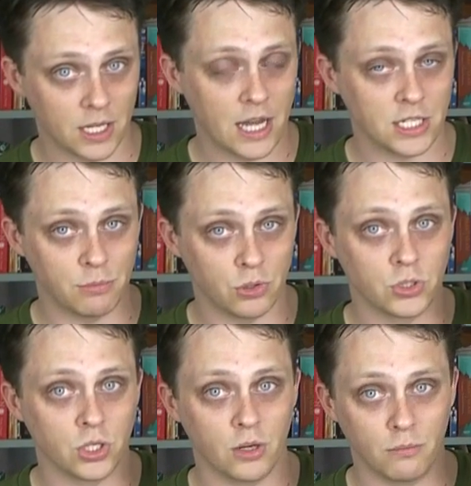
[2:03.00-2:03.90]
an
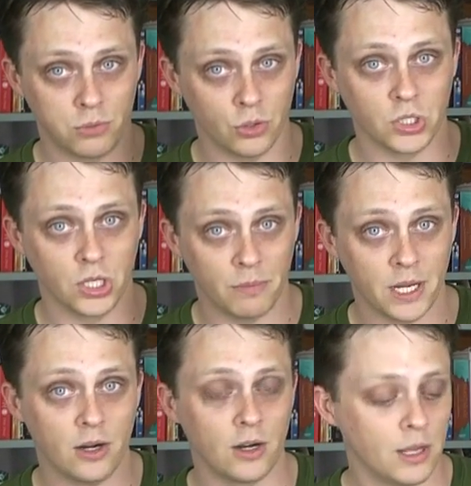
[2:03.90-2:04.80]
antiproton-proton
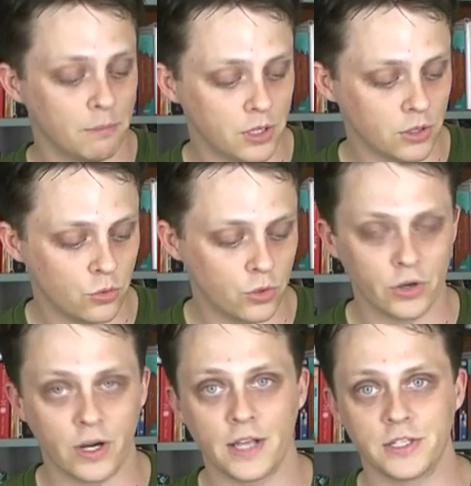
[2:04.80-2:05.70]
pair, but a
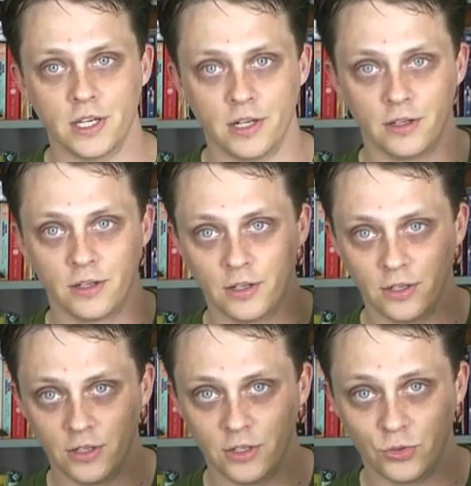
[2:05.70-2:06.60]
quarter as in
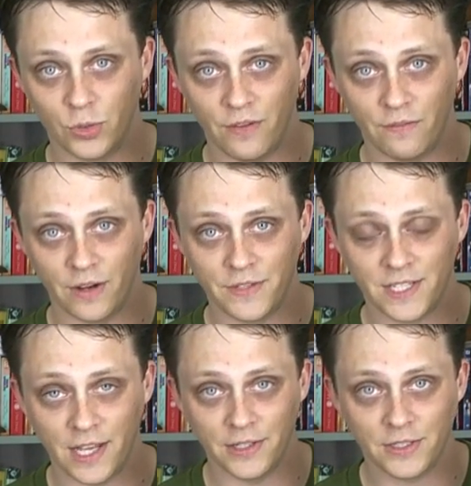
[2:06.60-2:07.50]
25
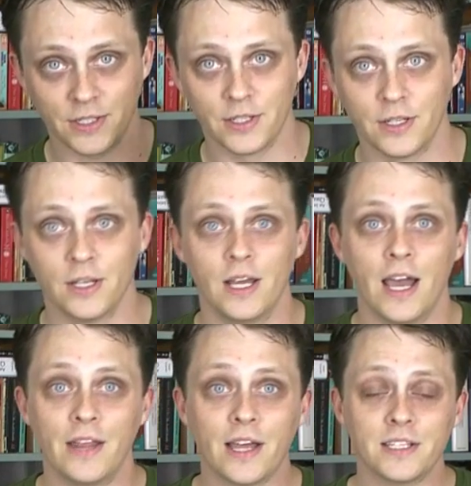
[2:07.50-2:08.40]
cents.
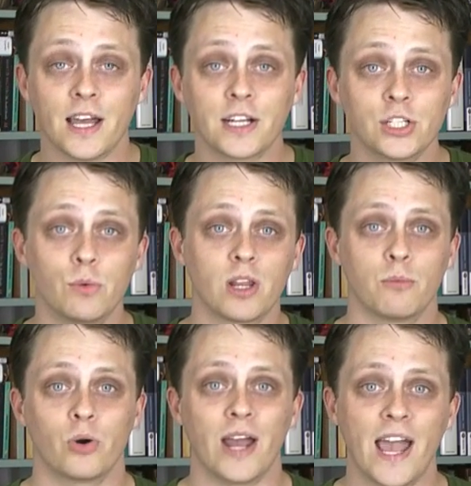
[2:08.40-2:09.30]
And that's actually one of the
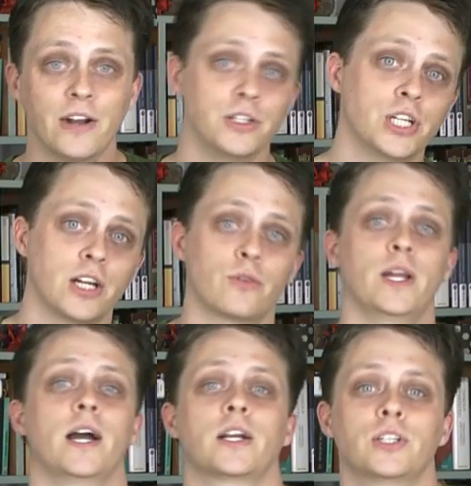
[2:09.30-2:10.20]
more energetic
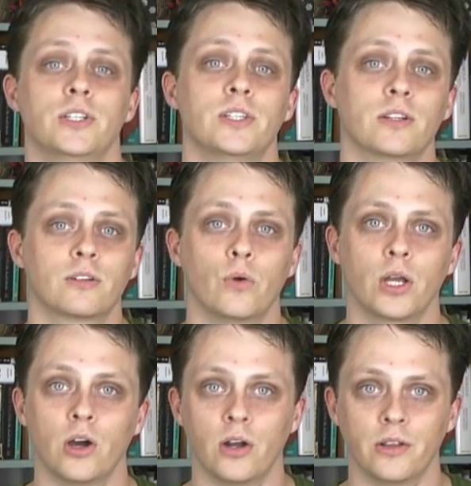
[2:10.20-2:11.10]
reactions
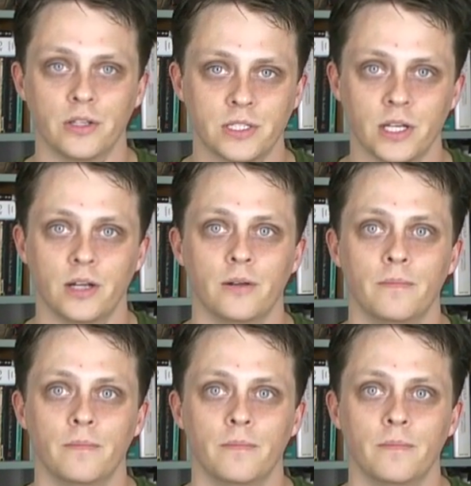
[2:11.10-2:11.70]
going on in the sun.